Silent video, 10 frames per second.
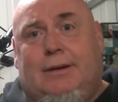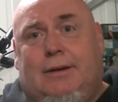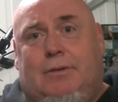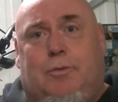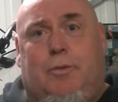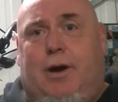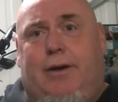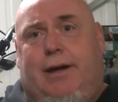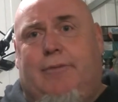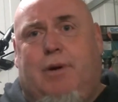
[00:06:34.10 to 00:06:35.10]
what might
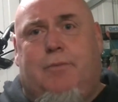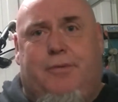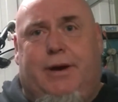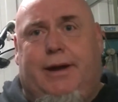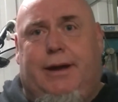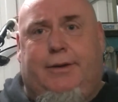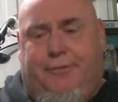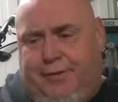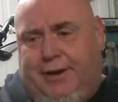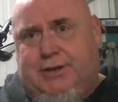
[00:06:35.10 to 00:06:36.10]
only have 1 brake and a
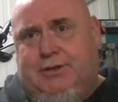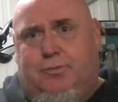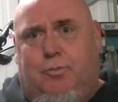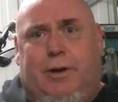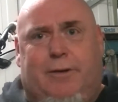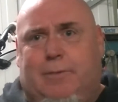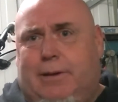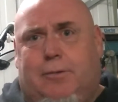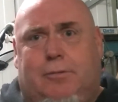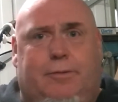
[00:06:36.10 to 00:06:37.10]
fixed rear wheel.